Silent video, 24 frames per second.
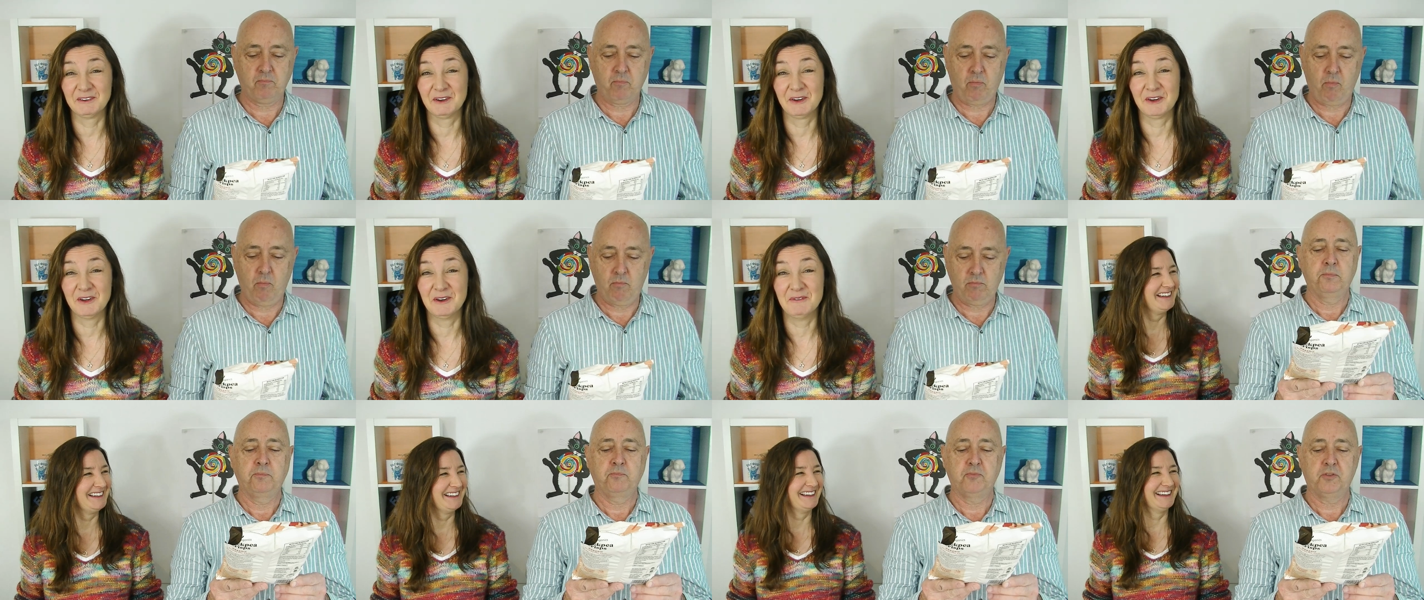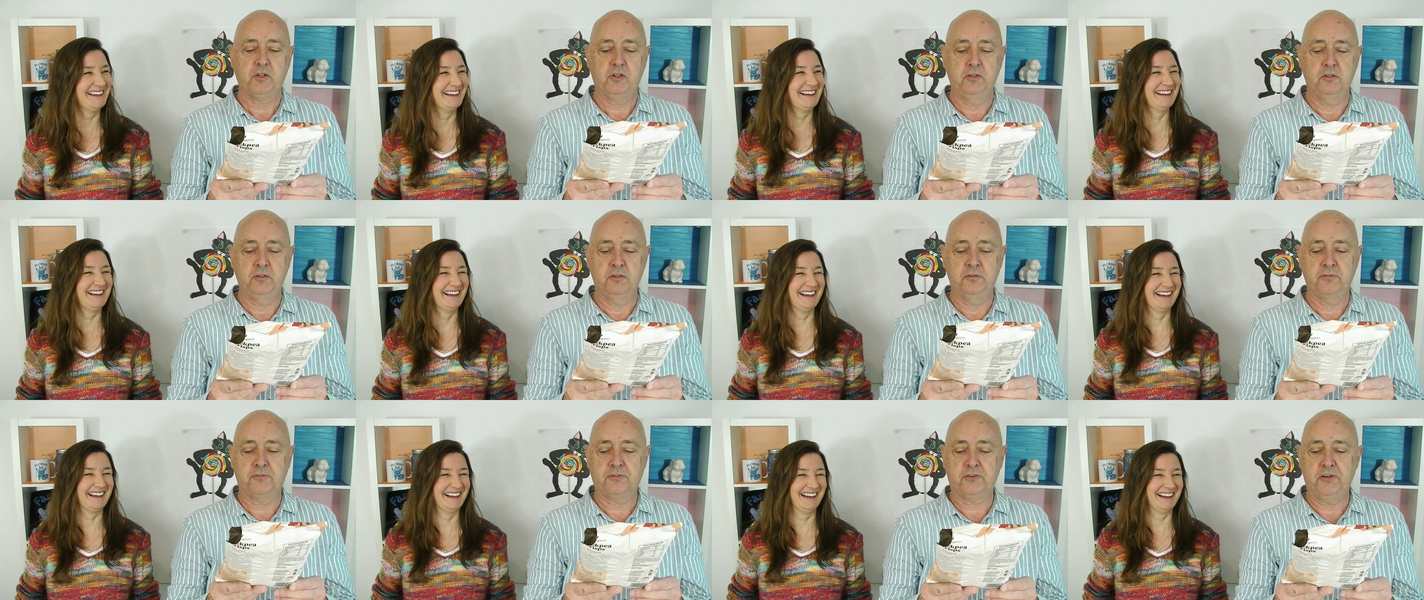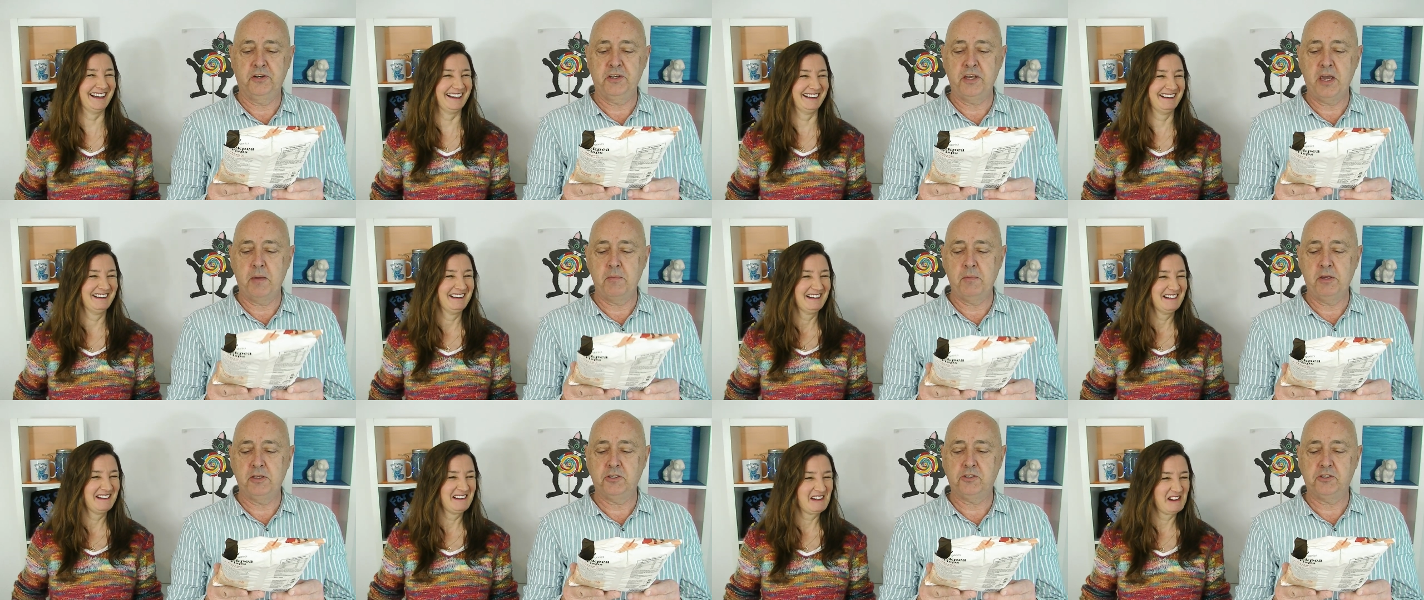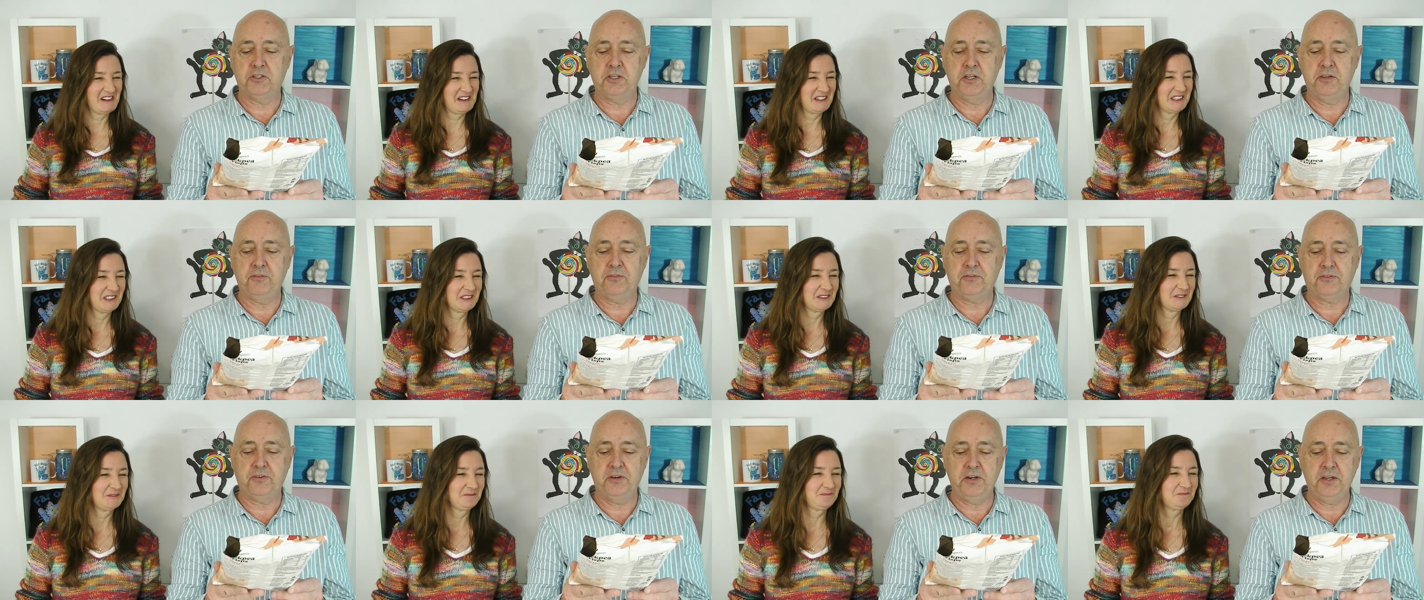Speaker 1: on. Gluten-free, M S
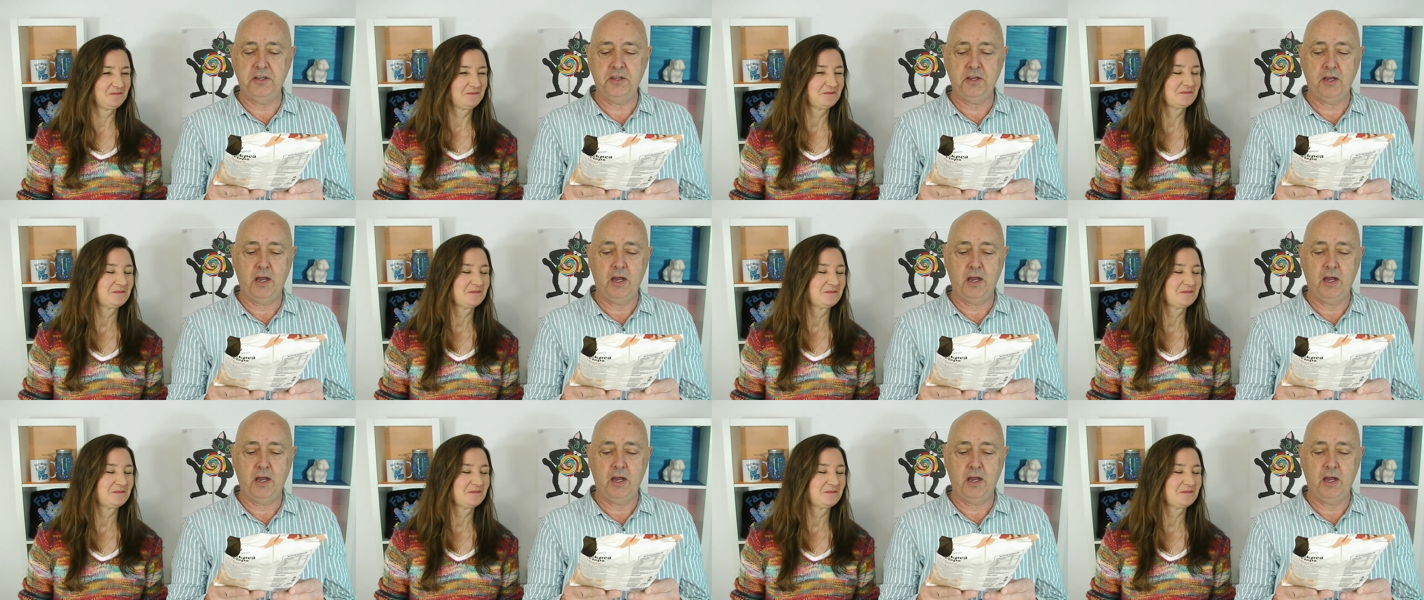G-free,